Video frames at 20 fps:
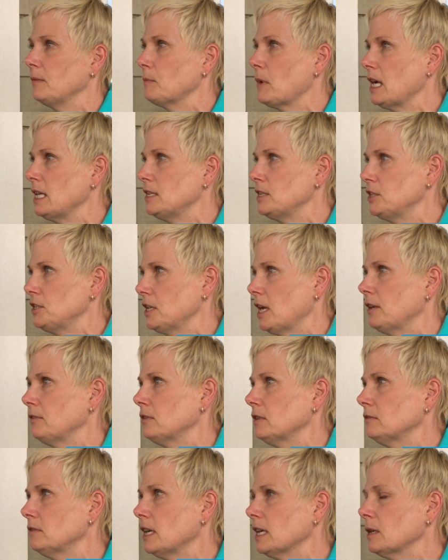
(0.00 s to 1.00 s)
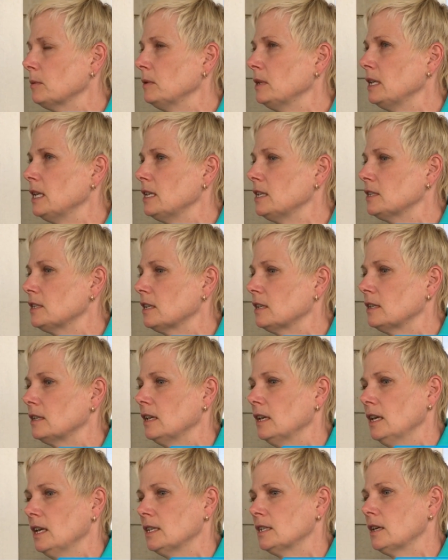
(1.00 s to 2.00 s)
my general recommendation
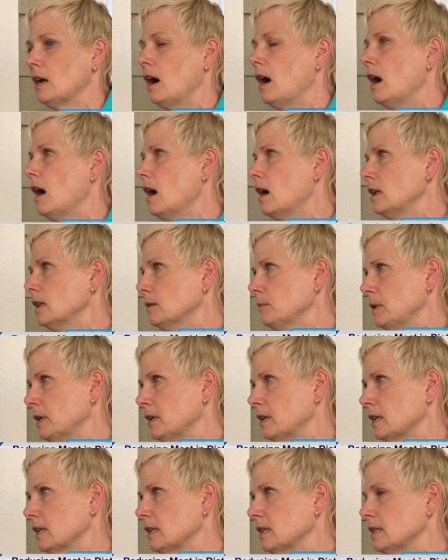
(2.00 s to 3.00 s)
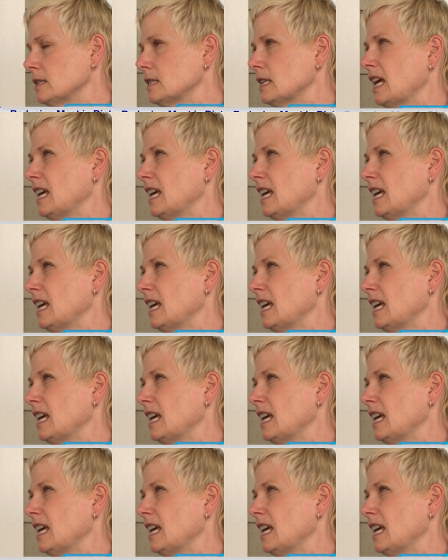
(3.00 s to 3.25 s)
to all Americans,